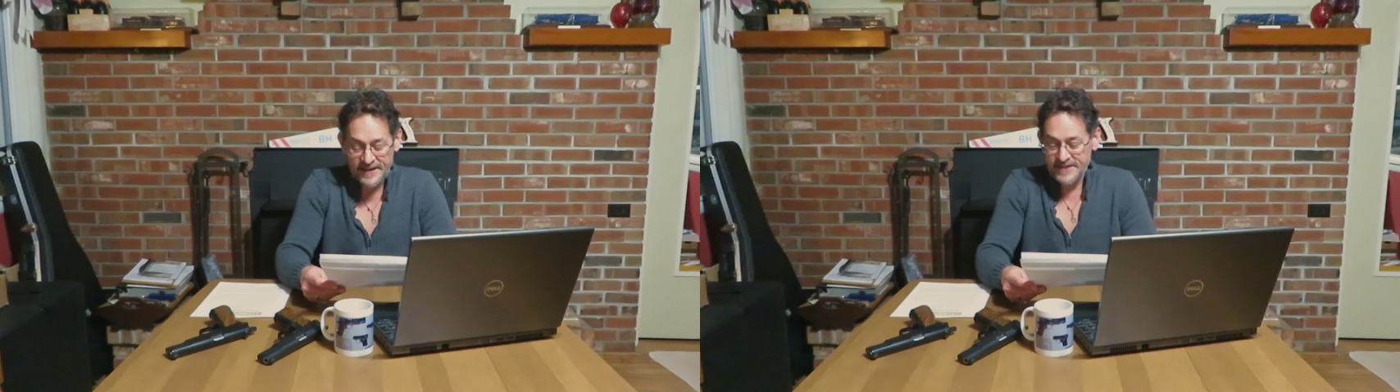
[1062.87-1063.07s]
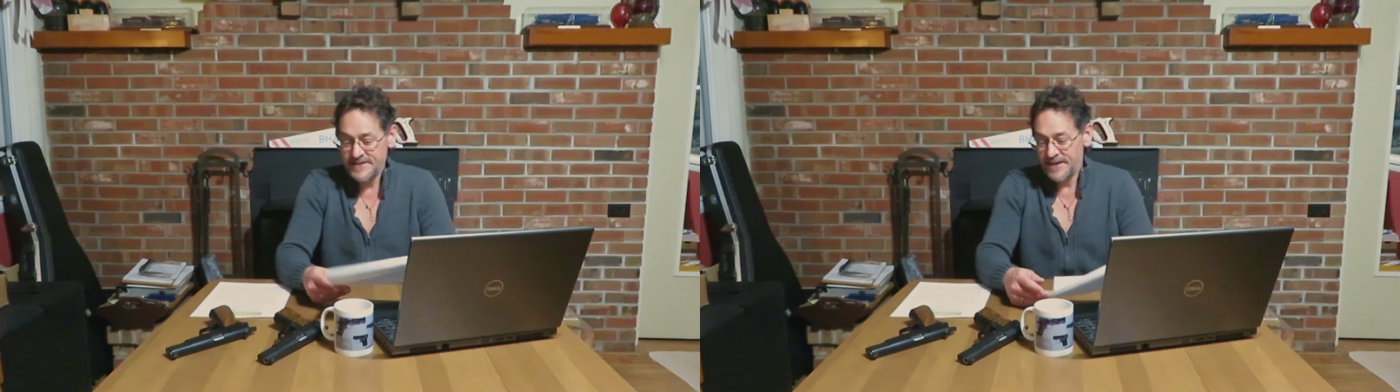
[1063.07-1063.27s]

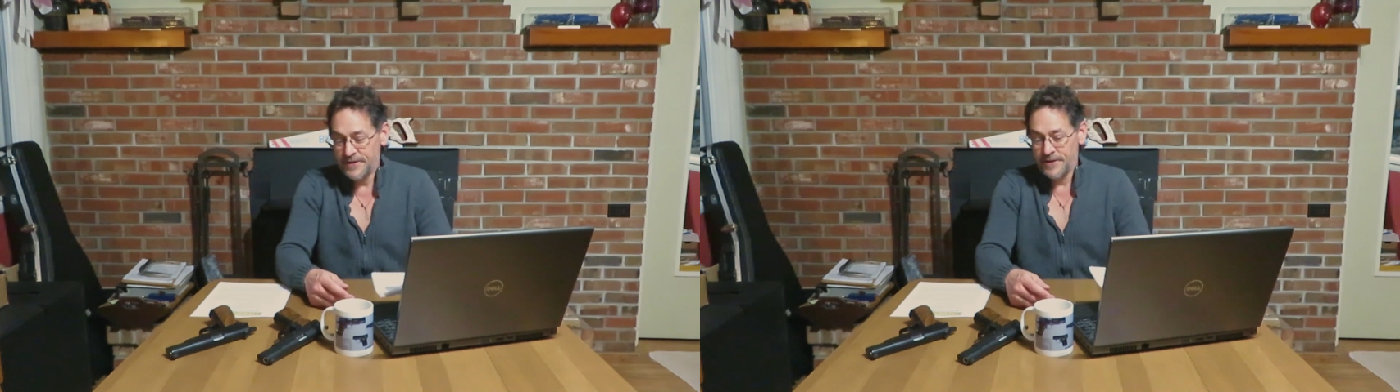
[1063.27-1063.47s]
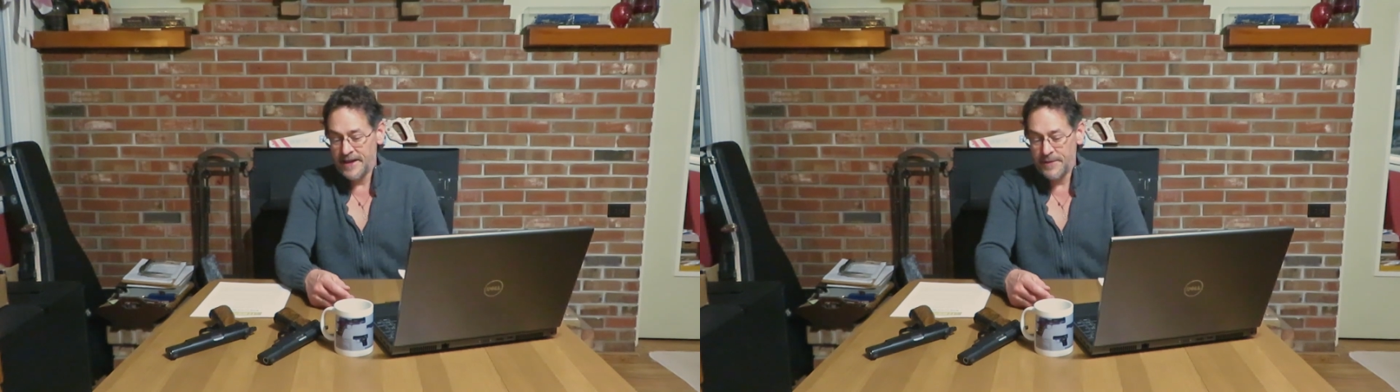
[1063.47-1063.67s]
in a
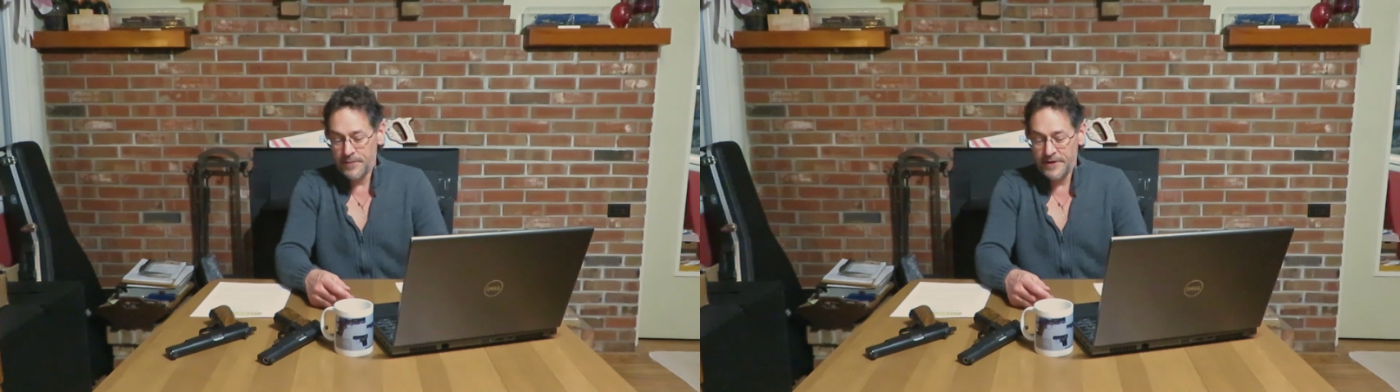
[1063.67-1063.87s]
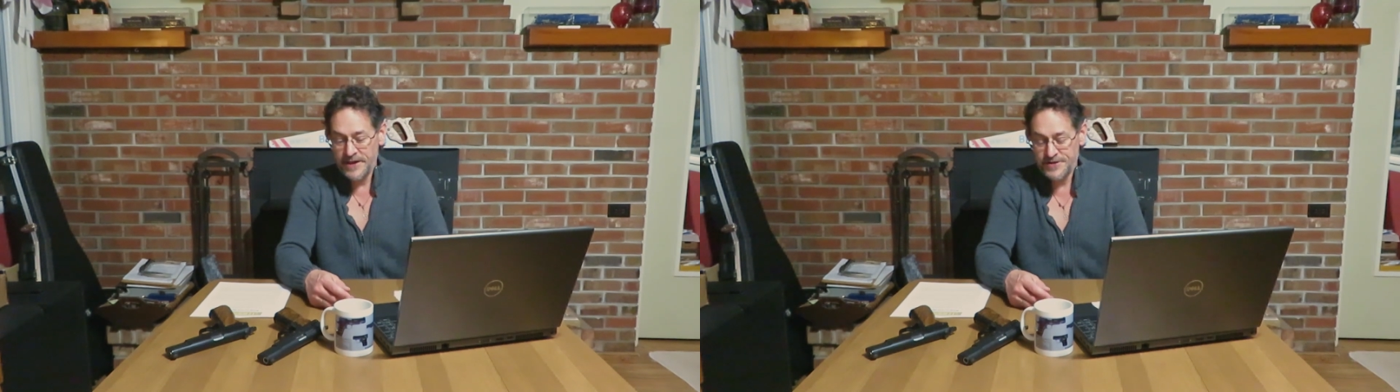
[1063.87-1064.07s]
single
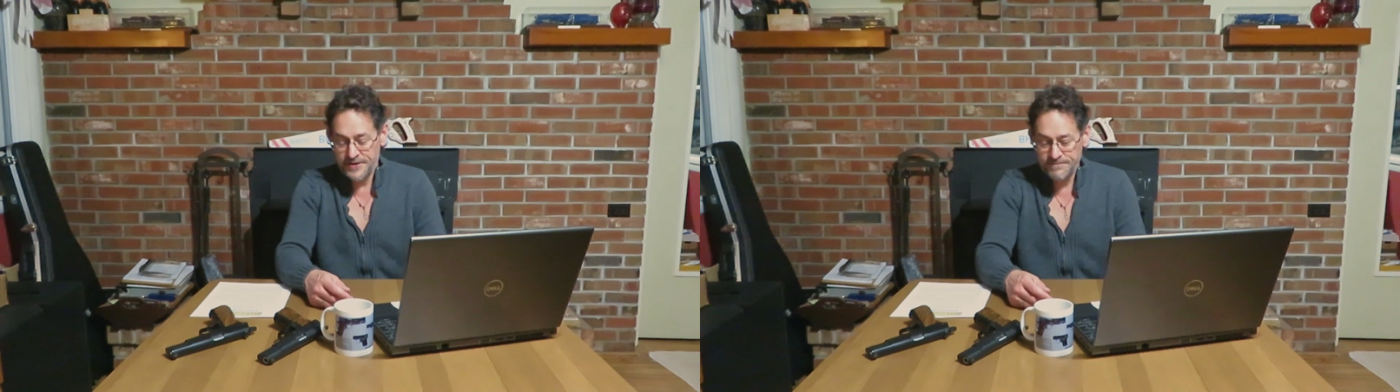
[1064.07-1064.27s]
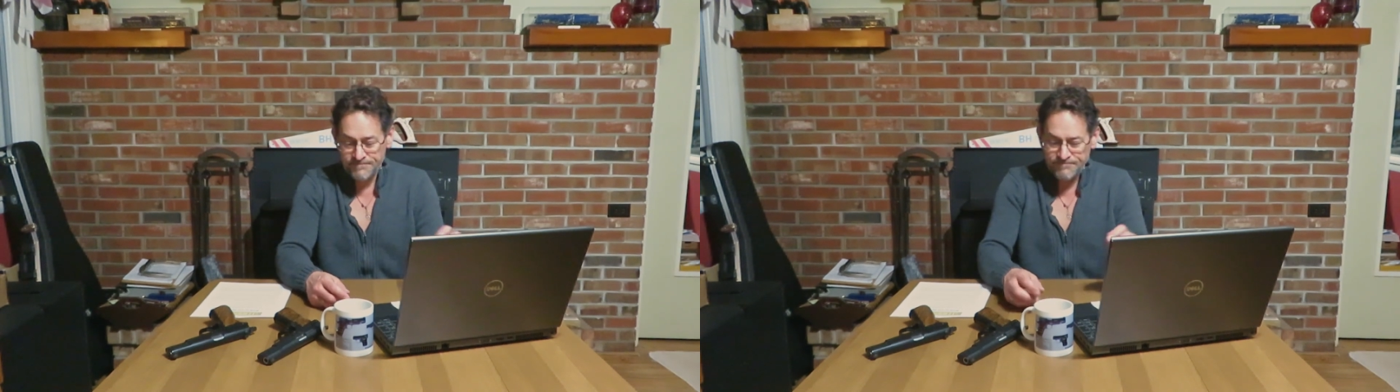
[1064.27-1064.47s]

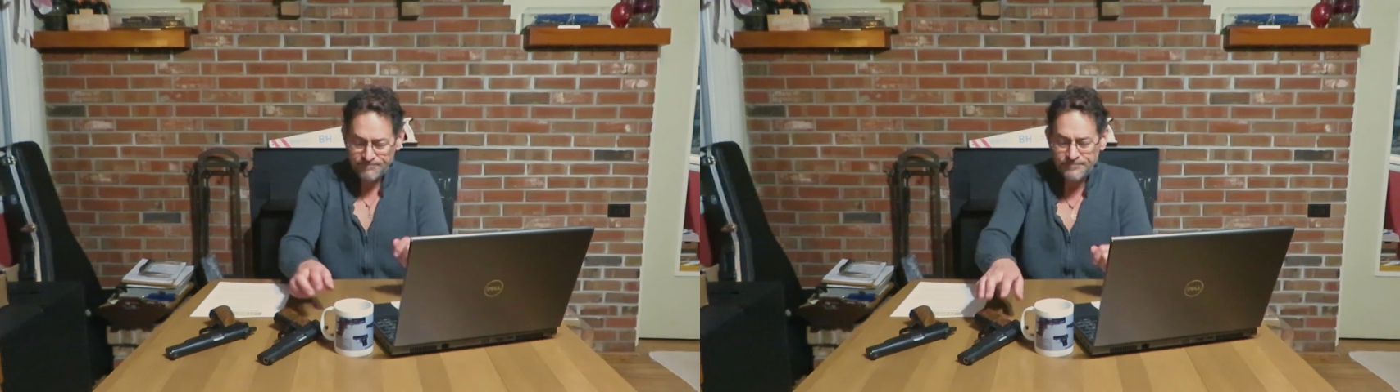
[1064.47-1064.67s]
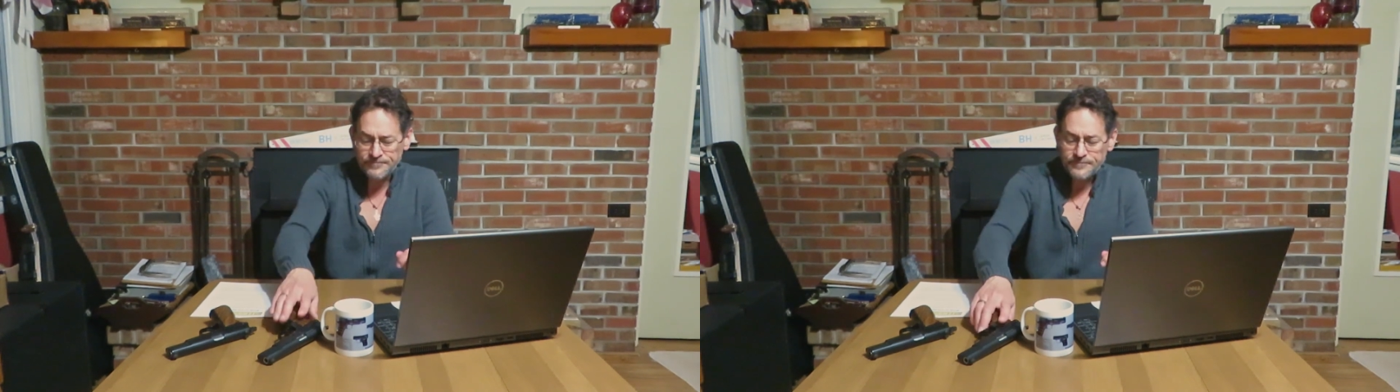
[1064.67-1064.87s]
operation.
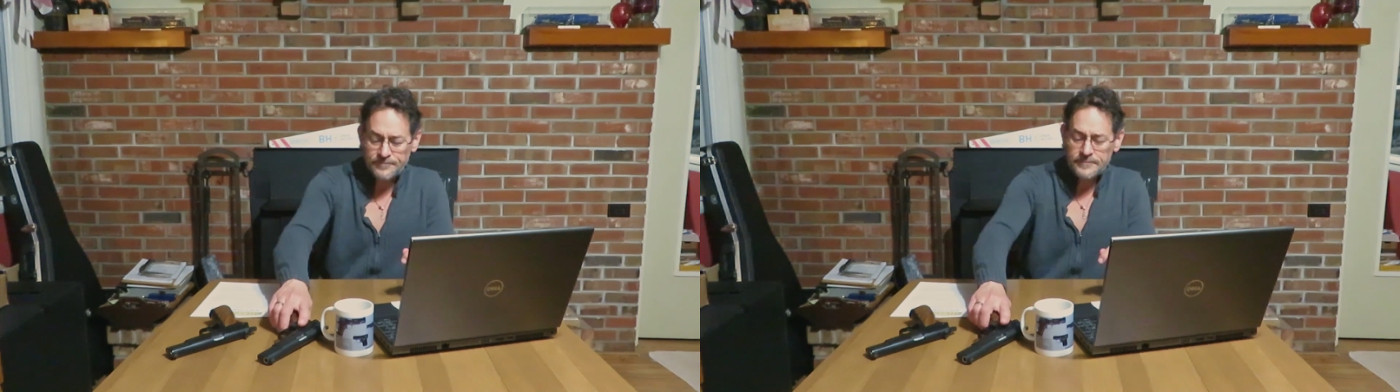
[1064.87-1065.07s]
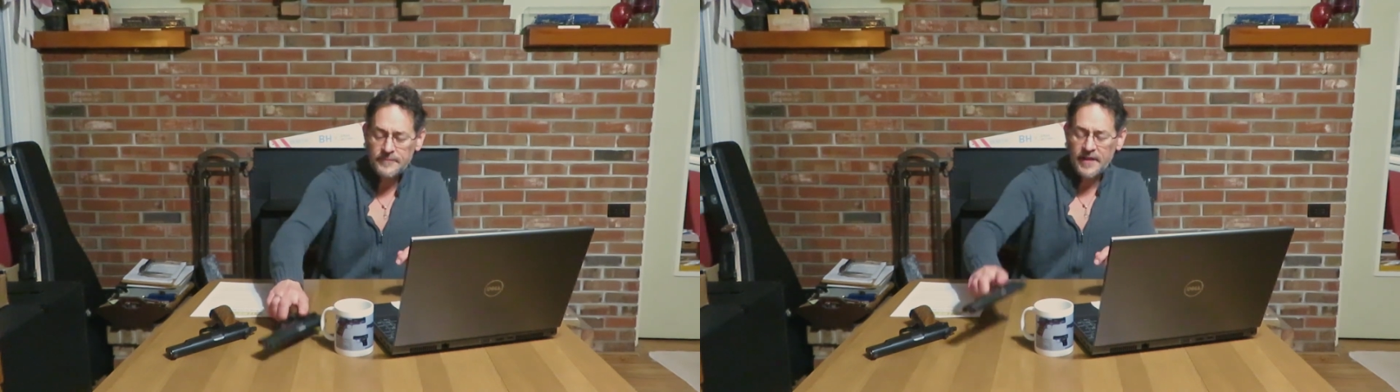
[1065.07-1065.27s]

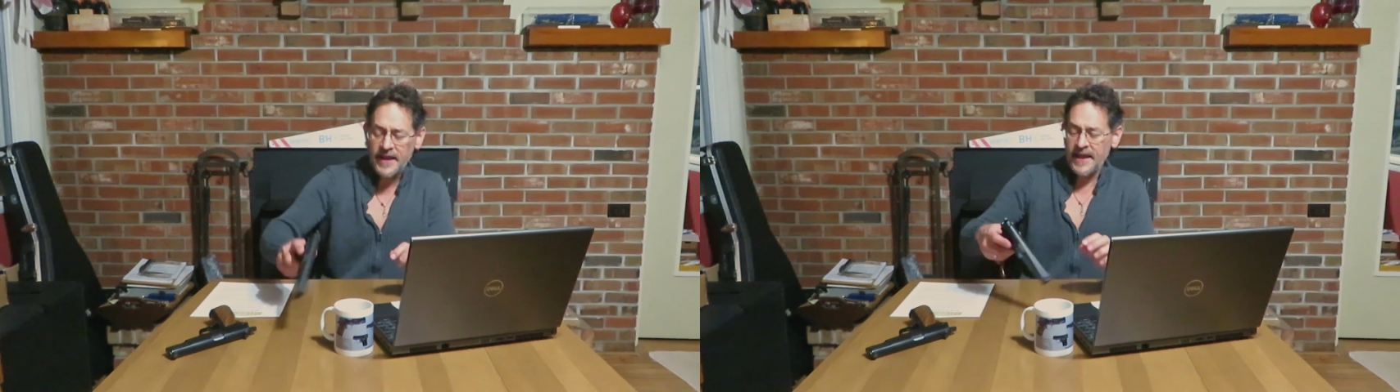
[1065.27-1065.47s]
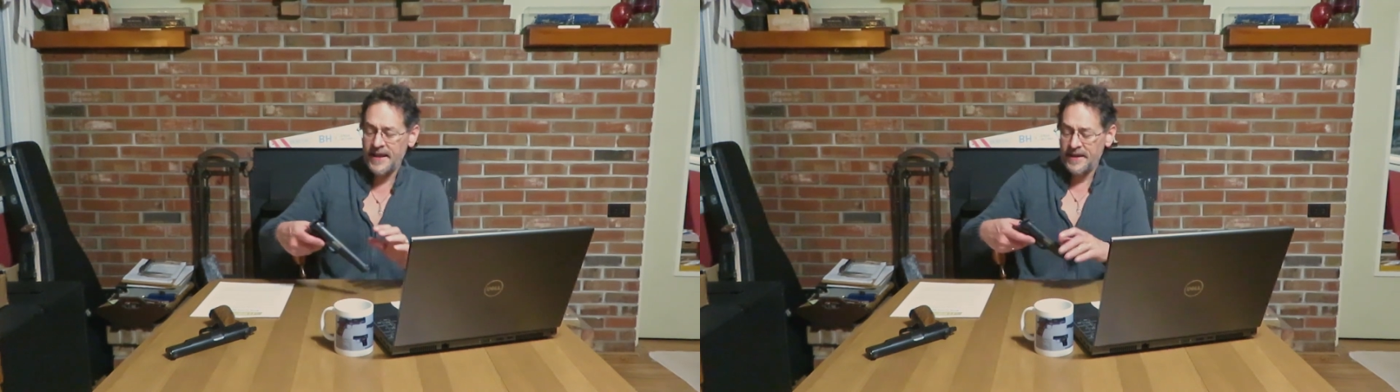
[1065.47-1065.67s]

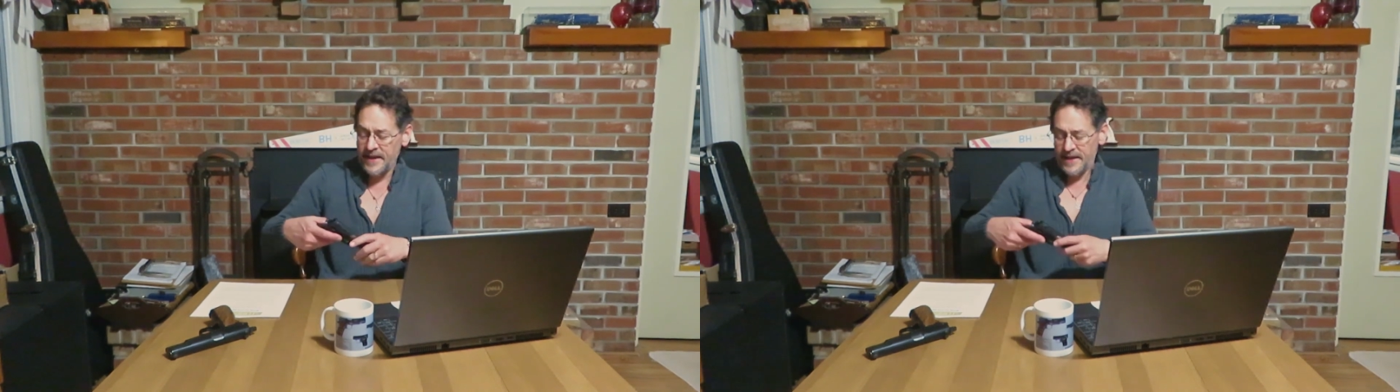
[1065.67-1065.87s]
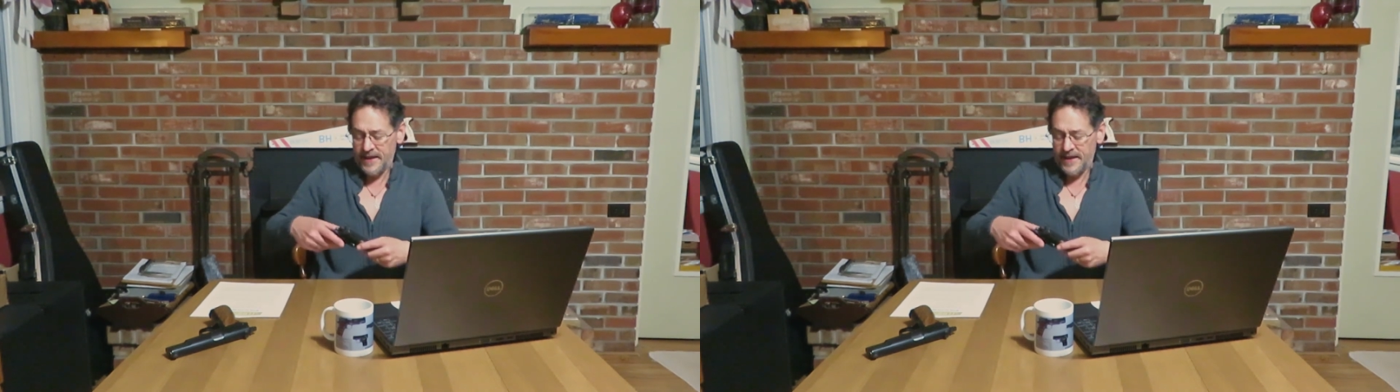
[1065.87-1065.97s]
And